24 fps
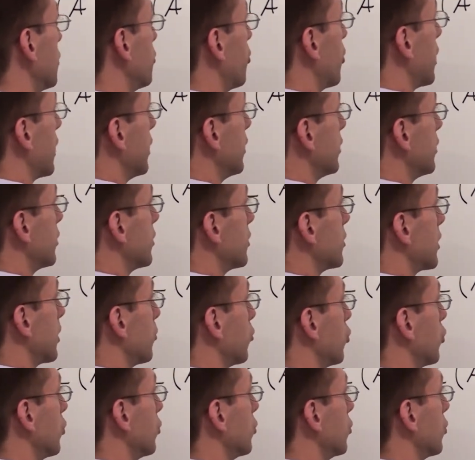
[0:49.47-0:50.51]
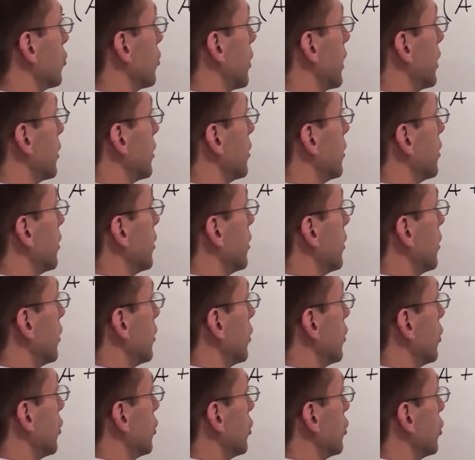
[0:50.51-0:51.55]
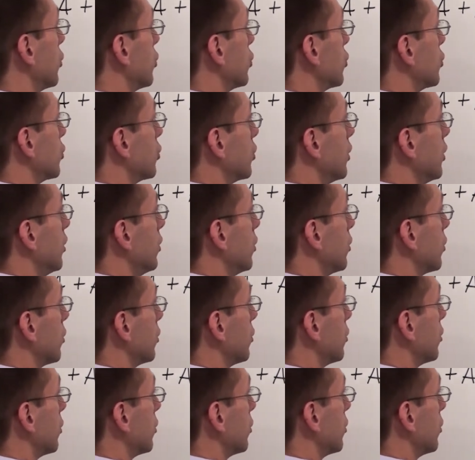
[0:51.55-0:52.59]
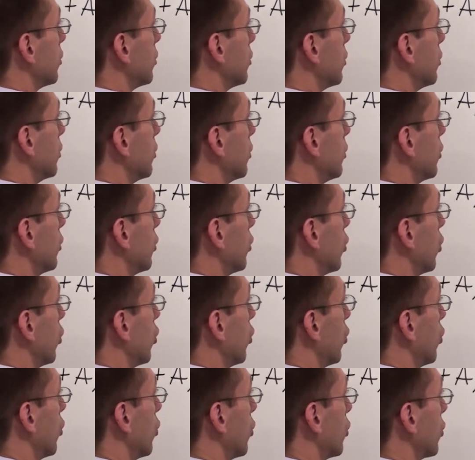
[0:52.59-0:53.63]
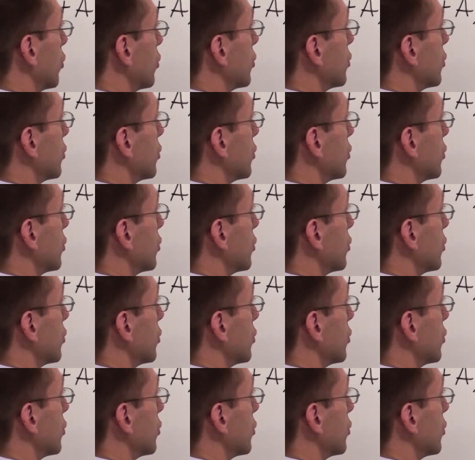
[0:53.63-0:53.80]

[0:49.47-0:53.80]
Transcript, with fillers: the parenthesis I'm going to write C naught or